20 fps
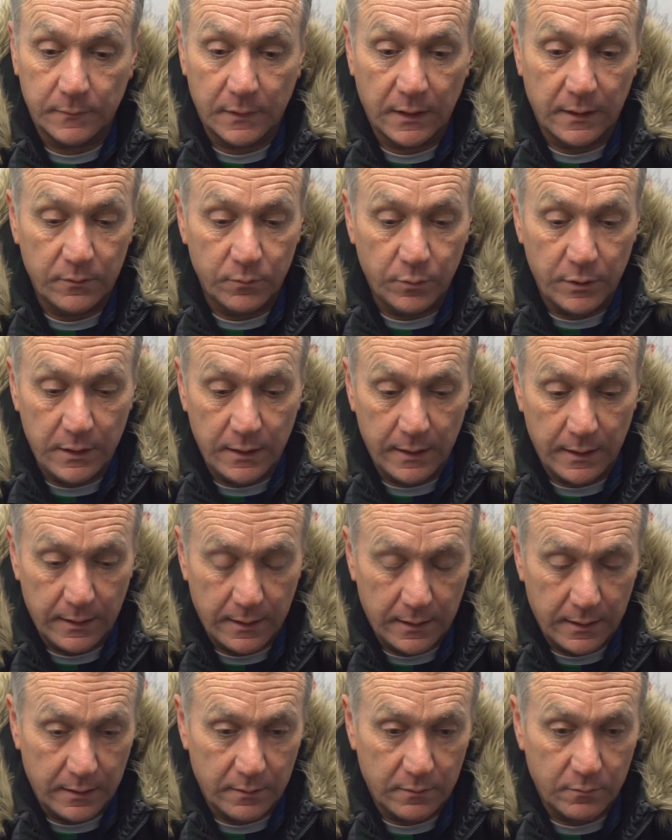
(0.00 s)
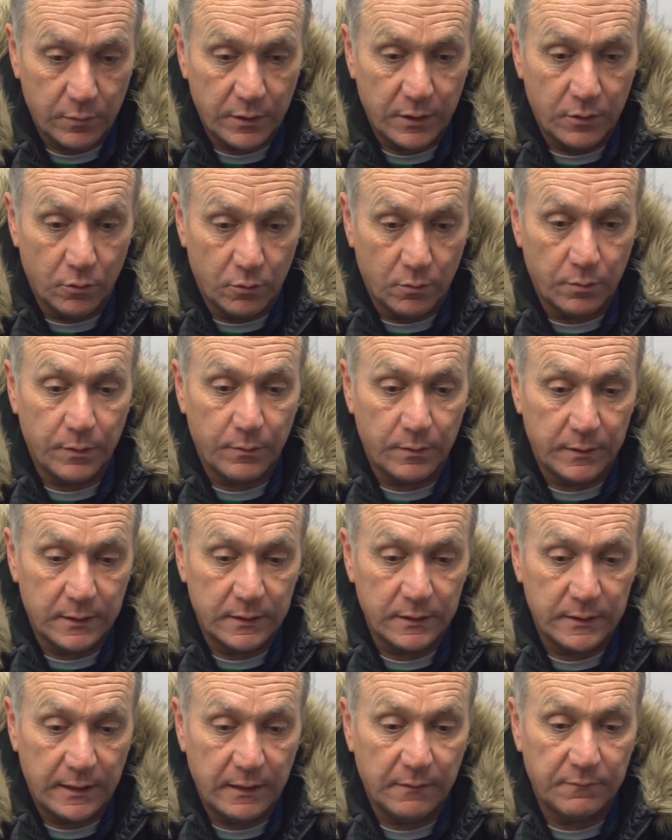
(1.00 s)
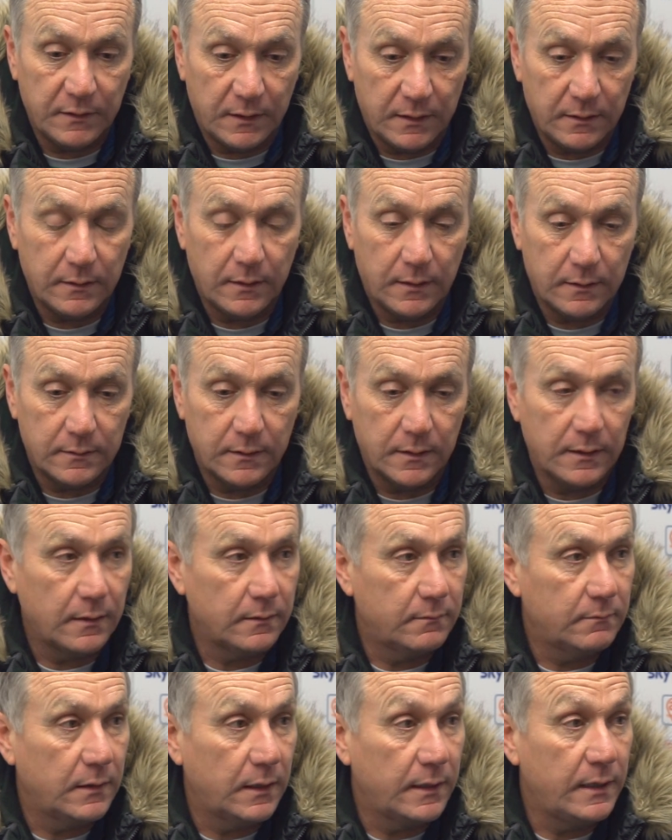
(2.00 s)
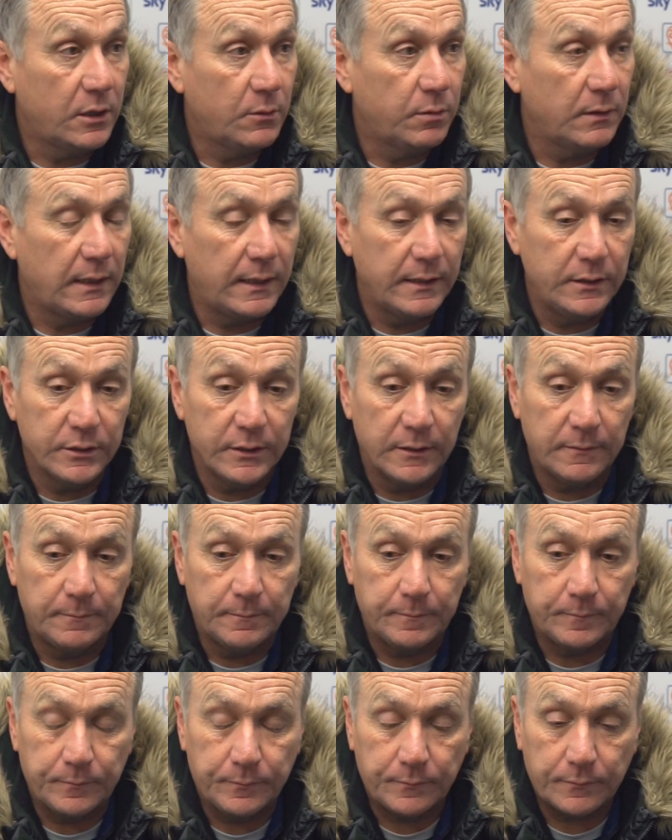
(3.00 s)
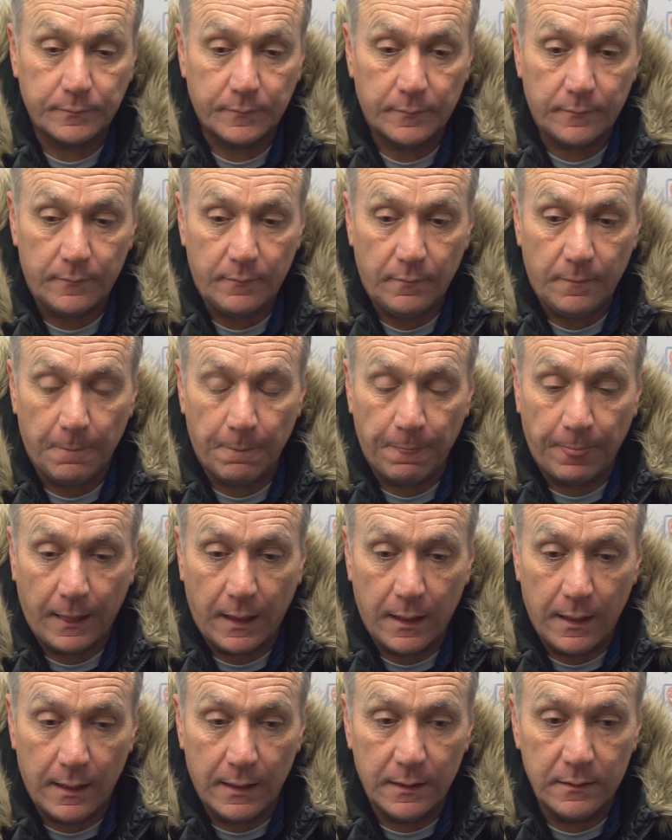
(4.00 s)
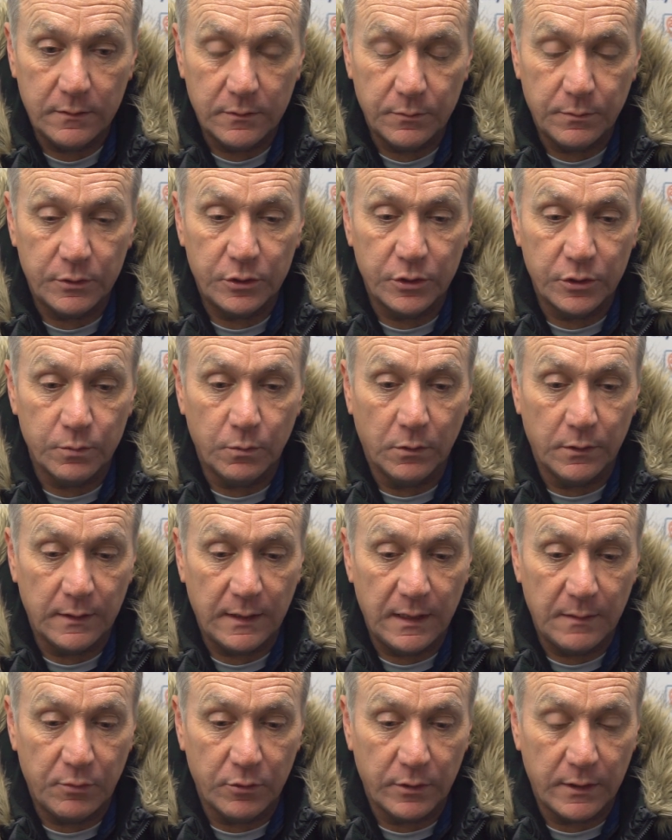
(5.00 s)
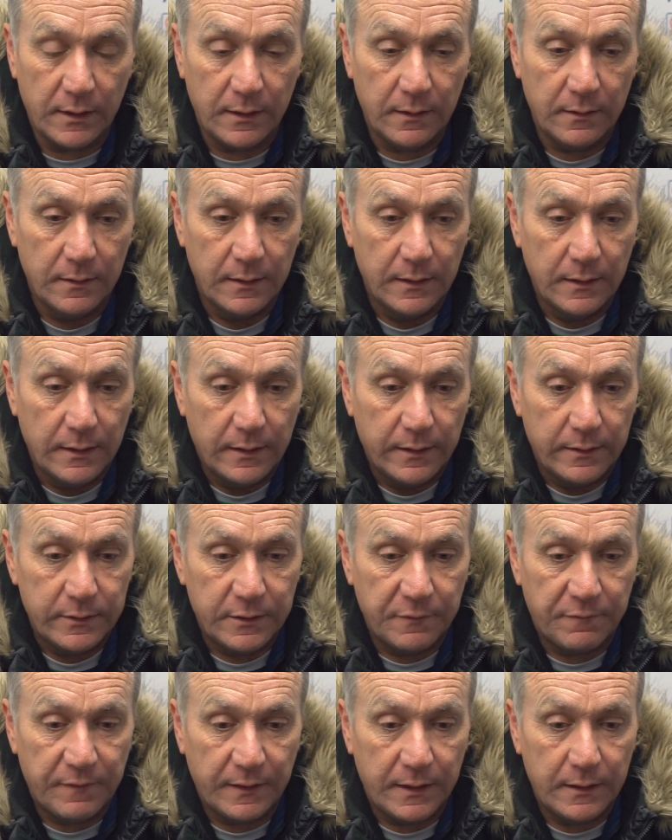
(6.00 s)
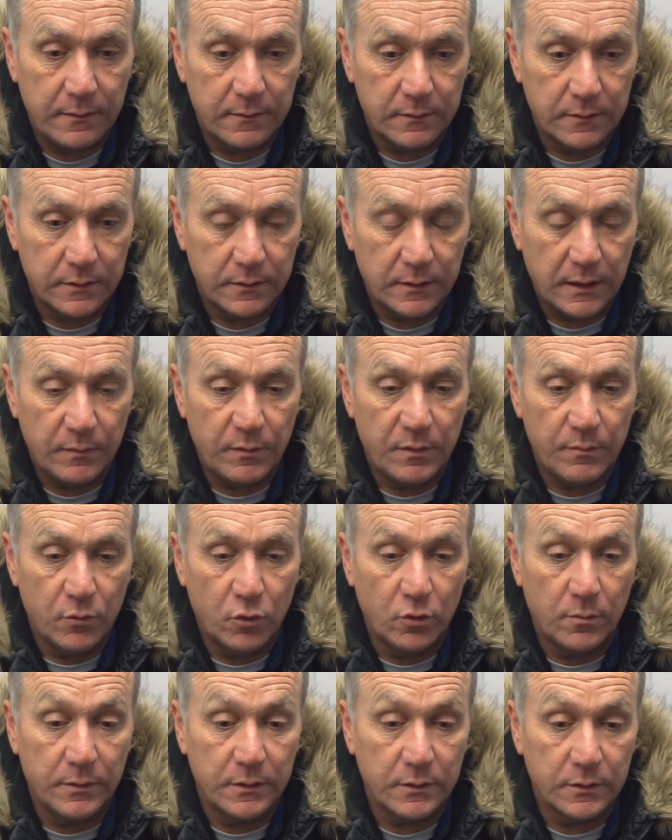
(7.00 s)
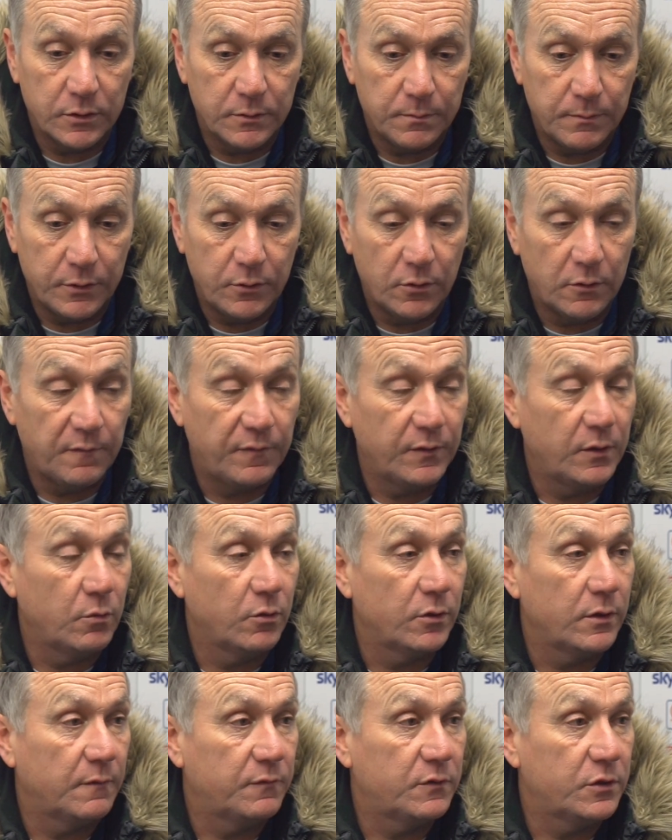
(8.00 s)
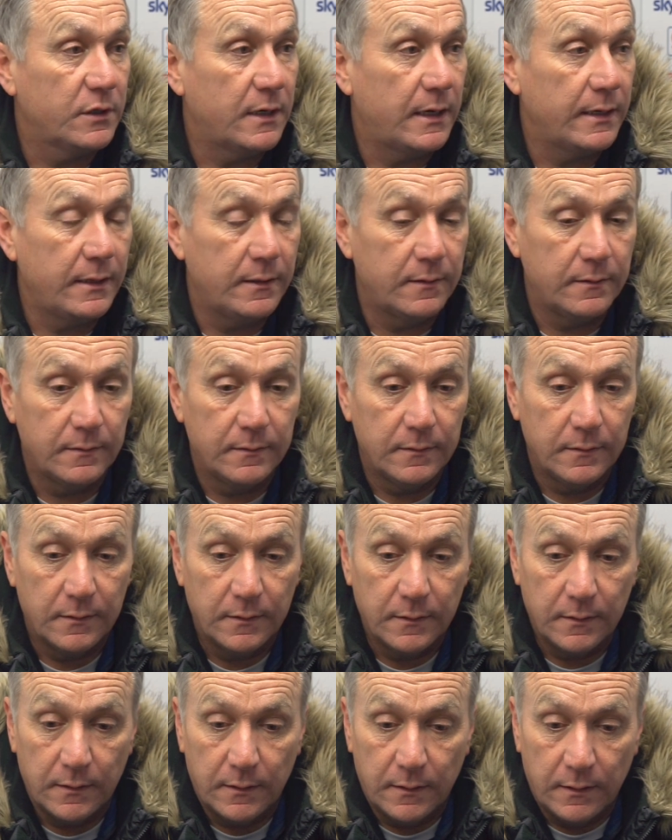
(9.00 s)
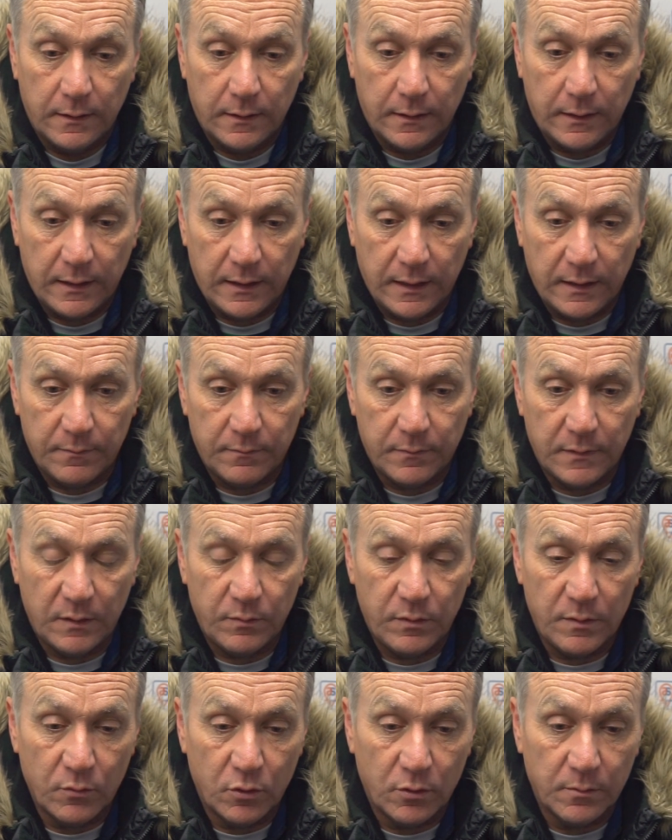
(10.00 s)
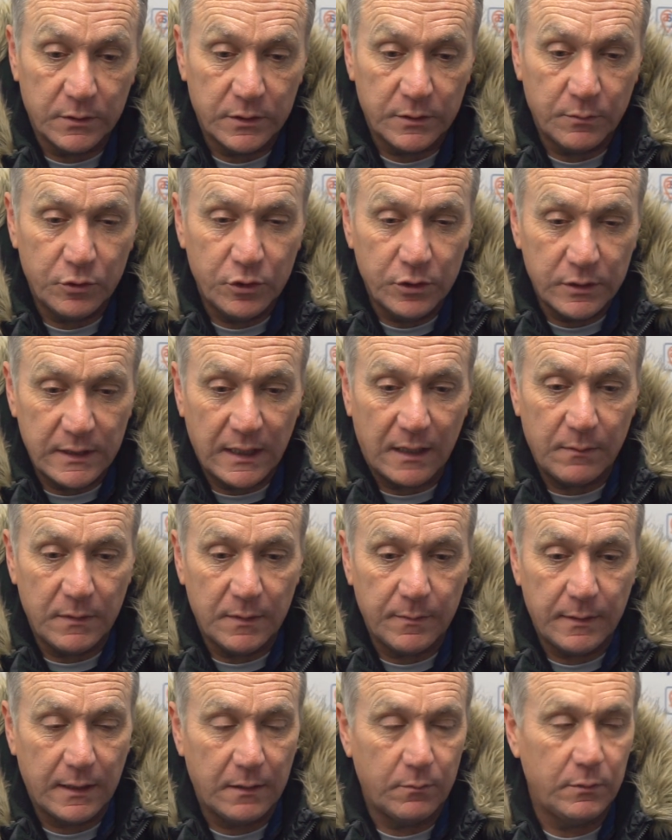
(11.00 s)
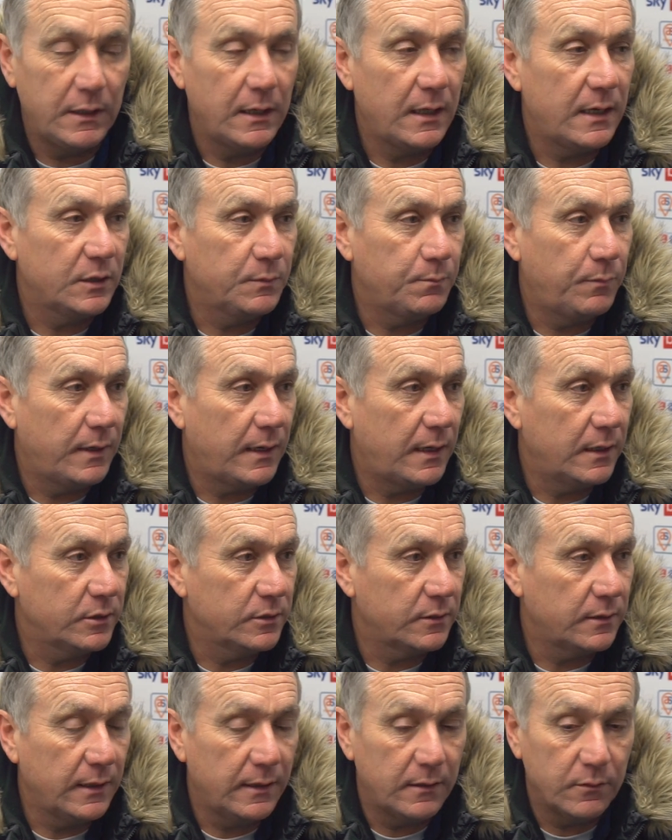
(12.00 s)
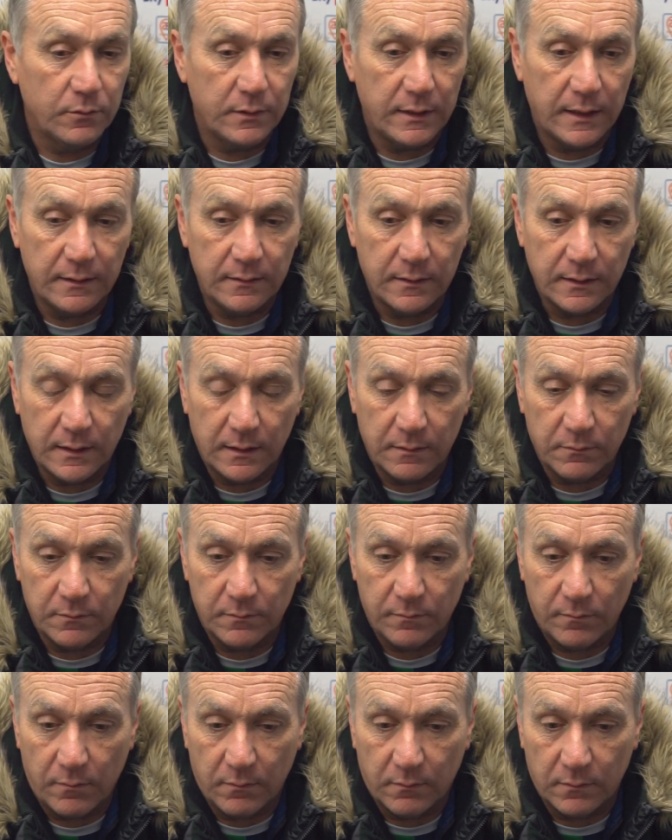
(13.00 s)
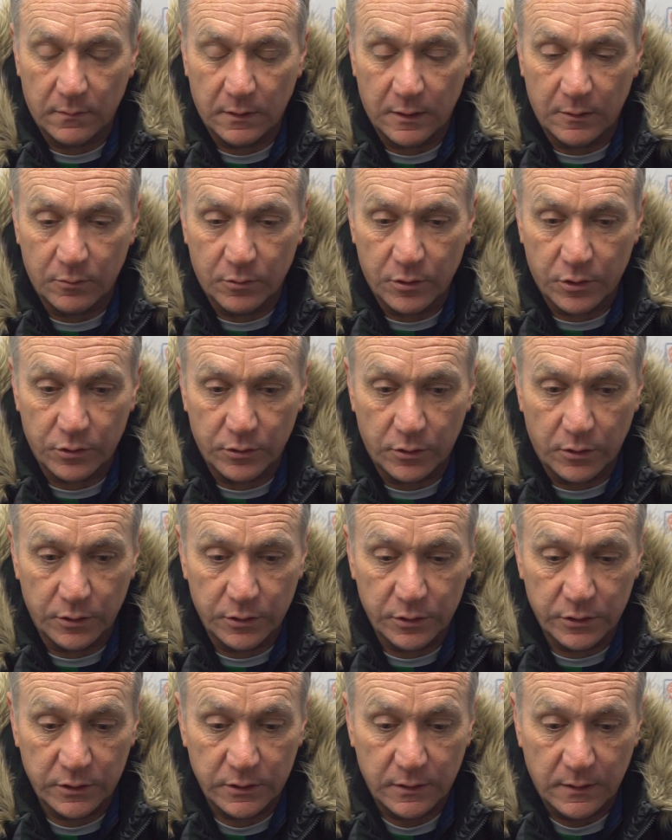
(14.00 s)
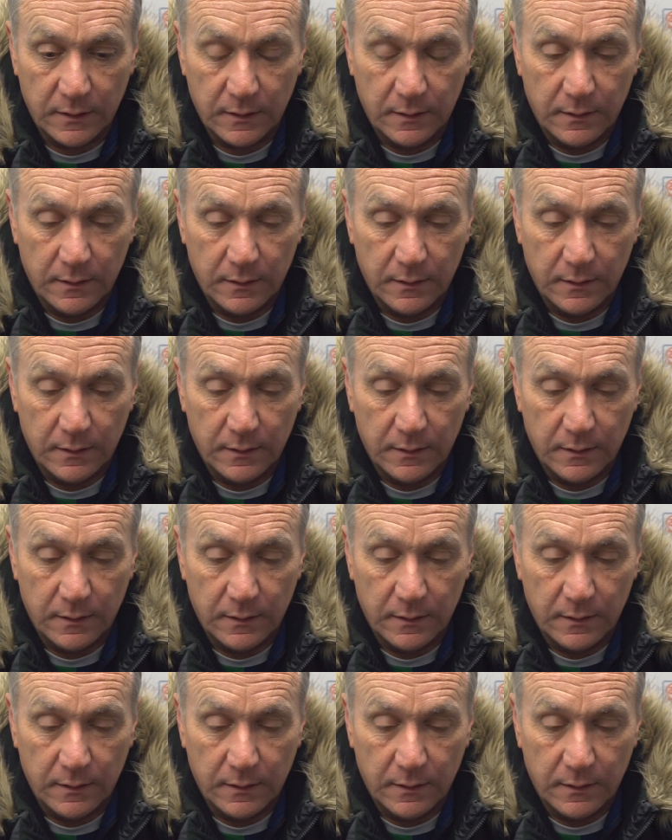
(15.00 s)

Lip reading: And we deserved an equaliser, and we just weren't able to find the wee moments, but not for the want of trying. The wee moments, it was just that maybe that wee last pass or getting on the end of that little cross.